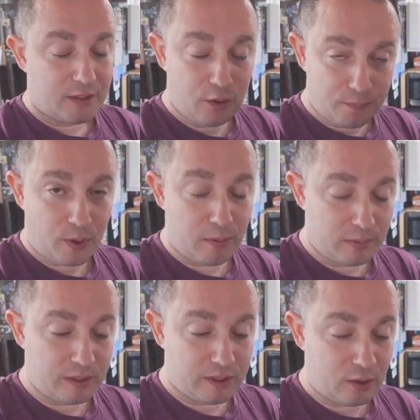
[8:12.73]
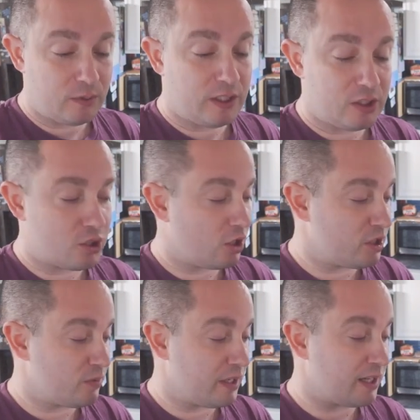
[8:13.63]
you probably don't need to
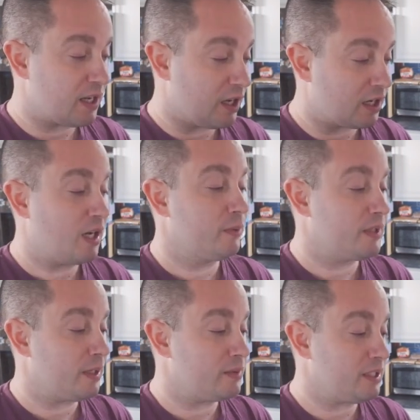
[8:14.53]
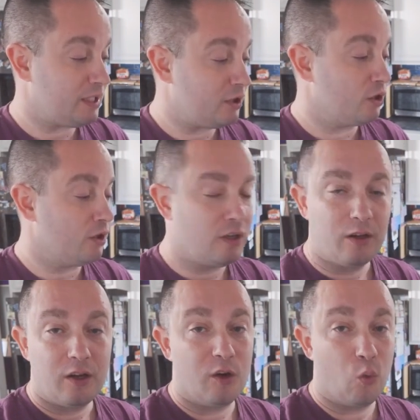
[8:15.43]
charge it like a couple times a year,
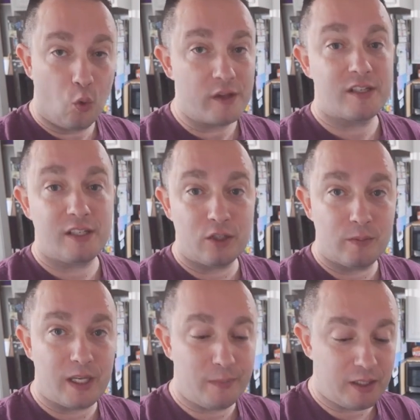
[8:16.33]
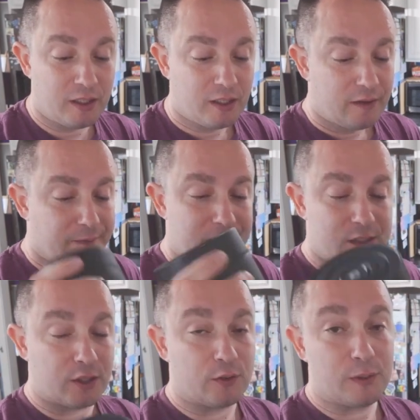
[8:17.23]
once a year maybe.
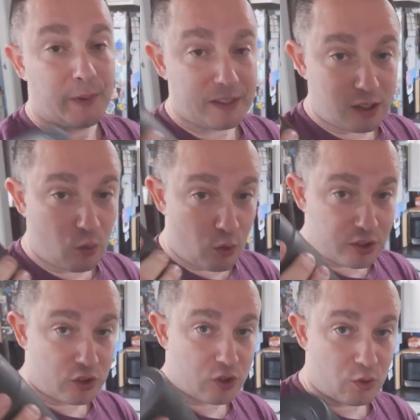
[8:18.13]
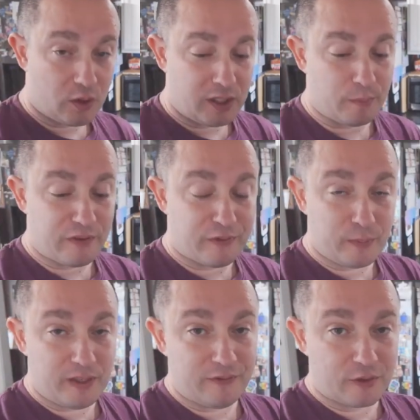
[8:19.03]
So it depends on what you're storing in it. But
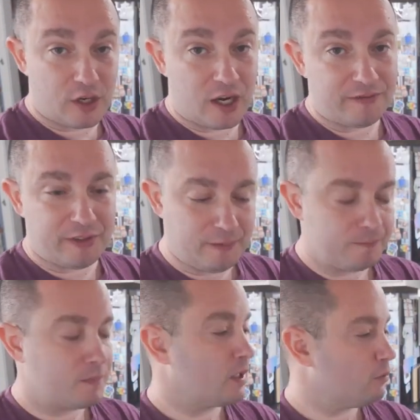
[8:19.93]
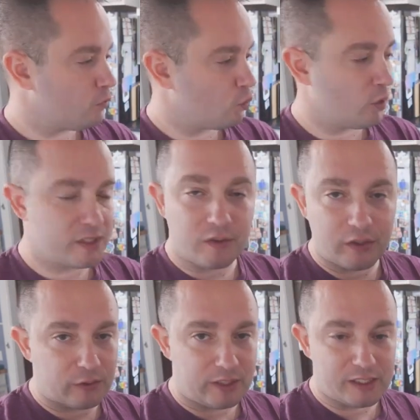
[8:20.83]
for me, for coffee, once
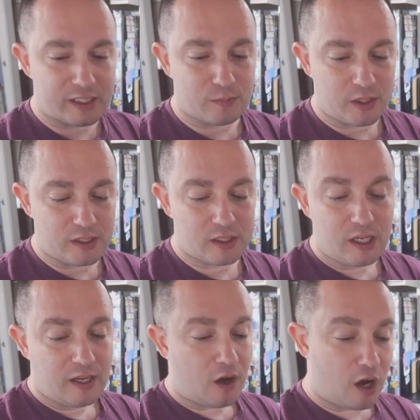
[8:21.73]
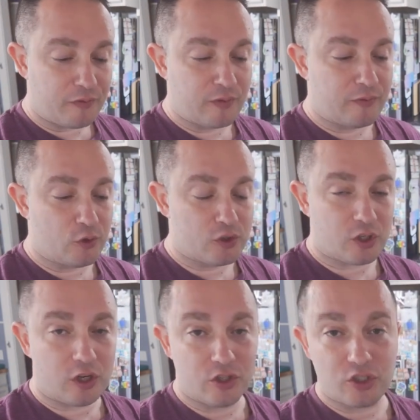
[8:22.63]
every 3 to 6 months off of a full
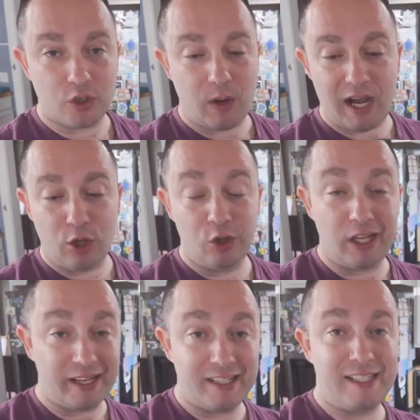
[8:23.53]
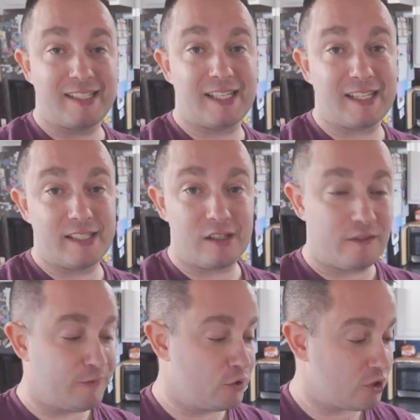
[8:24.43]
charge. So I'll likely stick this on
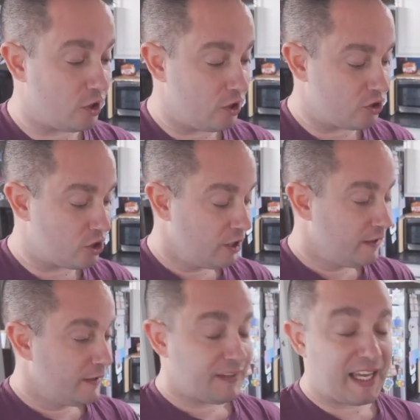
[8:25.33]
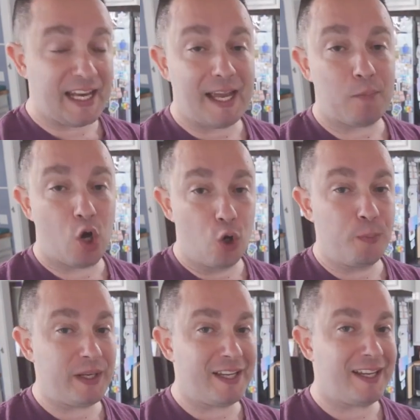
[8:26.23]
a full charge. And I'm
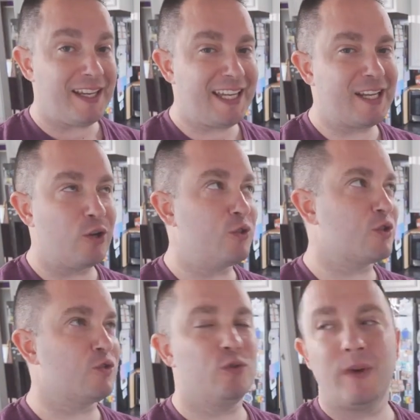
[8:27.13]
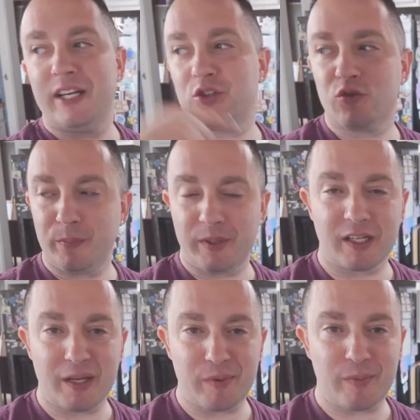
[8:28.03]
hoping it goes through my trip in a
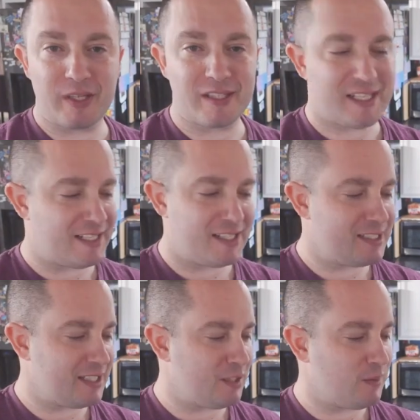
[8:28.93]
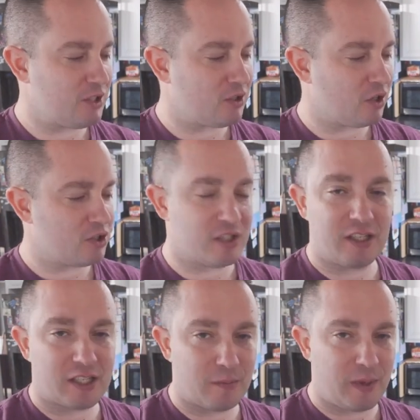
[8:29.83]
couple months and doesn't need to be charged
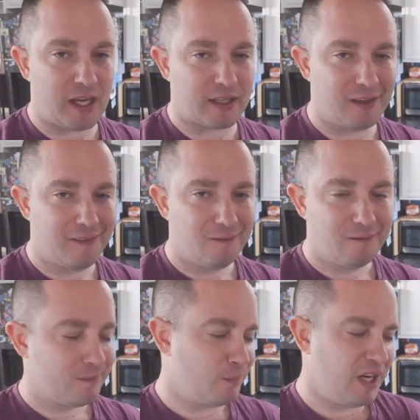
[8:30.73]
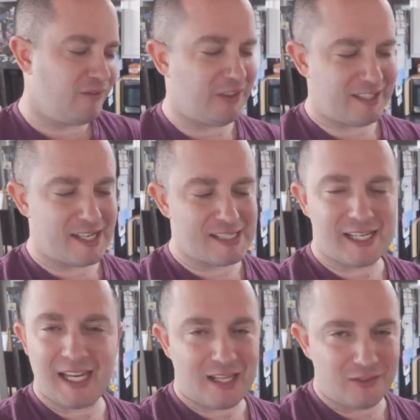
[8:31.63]
till I come back. But if it does,
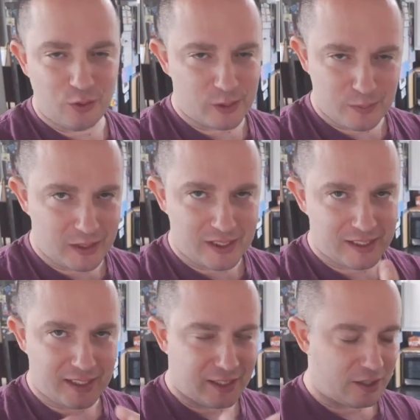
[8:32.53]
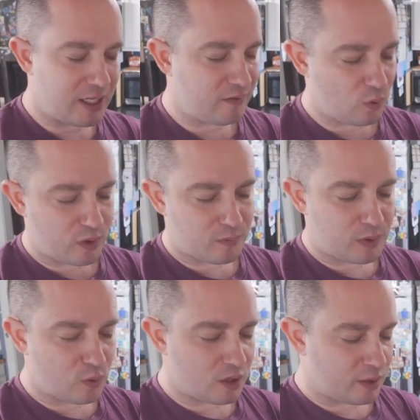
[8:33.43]
I have USB-C and I'll have it with
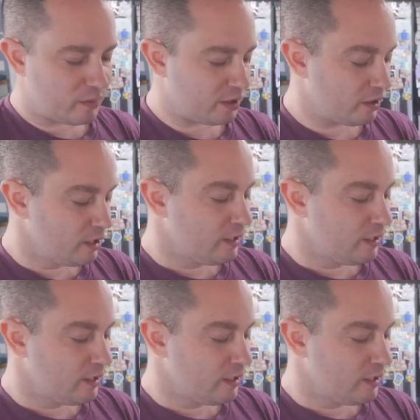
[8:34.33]
me while I'm there.